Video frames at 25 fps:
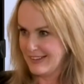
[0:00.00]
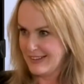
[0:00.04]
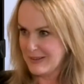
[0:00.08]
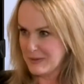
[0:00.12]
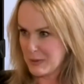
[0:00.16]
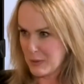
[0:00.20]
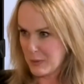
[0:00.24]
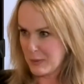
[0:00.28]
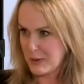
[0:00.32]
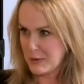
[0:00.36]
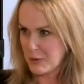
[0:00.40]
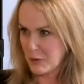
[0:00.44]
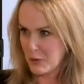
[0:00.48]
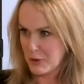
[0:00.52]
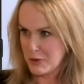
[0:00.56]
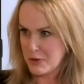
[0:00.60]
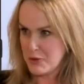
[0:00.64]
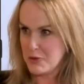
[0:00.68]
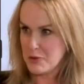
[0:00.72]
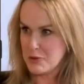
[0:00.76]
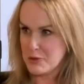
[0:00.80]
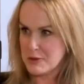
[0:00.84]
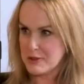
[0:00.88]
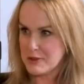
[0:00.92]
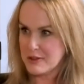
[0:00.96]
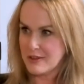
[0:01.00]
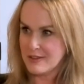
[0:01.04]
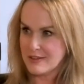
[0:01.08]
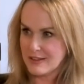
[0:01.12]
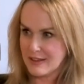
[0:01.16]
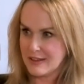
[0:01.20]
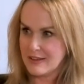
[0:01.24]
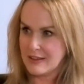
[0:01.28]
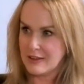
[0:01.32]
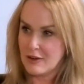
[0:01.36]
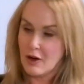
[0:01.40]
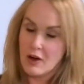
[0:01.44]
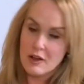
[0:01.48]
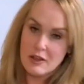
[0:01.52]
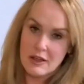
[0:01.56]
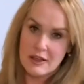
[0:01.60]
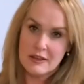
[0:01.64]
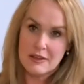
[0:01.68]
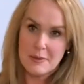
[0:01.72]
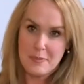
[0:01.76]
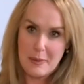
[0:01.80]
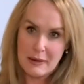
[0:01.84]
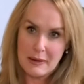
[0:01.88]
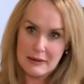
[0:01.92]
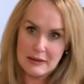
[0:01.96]
What we call a ute. They're like, oh, get in
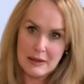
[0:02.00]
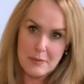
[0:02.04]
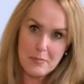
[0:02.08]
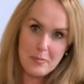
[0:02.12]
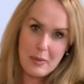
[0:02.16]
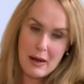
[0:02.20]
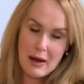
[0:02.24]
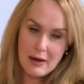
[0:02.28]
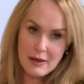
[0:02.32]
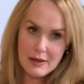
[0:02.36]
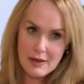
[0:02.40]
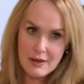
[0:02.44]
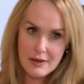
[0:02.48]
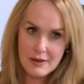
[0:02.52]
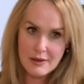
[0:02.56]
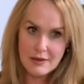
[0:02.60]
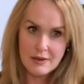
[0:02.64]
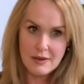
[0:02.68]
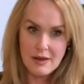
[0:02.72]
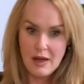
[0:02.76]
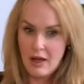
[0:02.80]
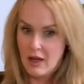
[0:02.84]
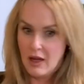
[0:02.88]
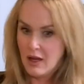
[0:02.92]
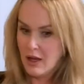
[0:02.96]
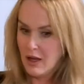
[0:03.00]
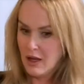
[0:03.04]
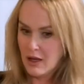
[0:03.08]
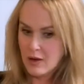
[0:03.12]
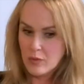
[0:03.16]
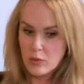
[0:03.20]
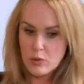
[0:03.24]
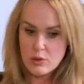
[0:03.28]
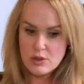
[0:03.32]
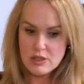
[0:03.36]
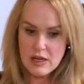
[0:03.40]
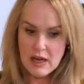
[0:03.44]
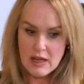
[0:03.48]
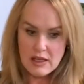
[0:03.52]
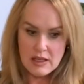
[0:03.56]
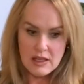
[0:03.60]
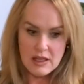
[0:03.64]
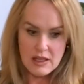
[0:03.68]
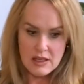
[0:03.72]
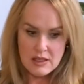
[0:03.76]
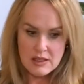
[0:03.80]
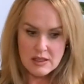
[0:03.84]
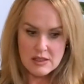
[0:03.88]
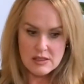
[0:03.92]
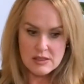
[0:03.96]
the back of the bucky and we'll take you
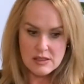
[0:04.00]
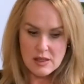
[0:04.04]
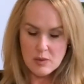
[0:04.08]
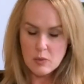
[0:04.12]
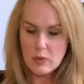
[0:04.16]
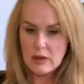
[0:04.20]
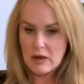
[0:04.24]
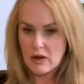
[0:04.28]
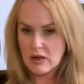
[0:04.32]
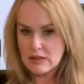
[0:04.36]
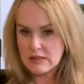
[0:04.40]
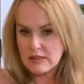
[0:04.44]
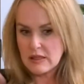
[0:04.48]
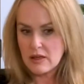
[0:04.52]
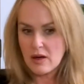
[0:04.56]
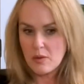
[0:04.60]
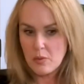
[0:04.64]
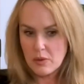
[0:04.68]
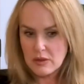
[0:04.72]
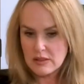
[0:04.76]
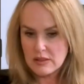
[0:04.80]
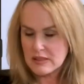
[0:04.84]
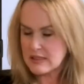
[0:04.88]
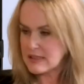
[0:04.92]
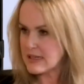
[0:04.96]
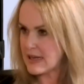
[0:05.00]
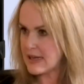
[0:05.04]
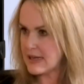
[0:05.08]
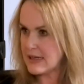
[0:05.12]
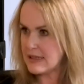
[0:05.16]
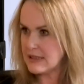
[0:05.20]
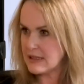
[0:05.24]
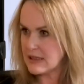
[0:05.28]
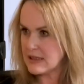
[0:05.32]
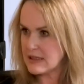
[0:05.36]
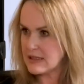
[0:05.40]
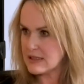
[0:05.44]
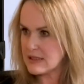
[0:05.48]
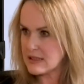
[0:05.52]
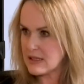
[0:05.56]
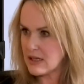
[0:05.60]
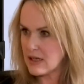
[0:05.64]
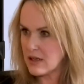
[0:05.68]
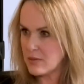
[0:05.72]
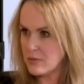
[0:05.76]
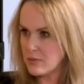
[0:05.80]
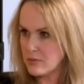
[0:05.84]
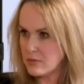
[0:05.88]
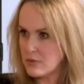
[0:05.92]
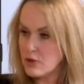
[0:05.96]
in. I said, I want to stay in at this
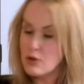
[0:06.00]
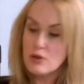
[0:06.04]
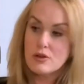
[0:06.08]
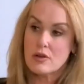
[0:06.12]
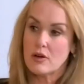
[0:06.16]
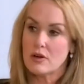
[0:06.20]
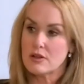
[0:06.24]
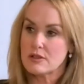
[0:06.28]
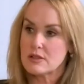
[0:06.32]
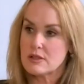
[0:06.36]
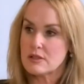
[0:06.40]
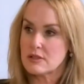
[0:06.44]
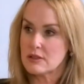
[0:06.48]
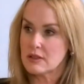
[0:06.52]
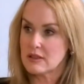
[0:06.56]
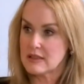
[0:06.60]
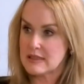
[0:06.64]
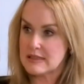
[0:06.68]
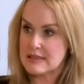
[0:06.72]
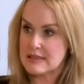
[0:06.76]
youth hostel in the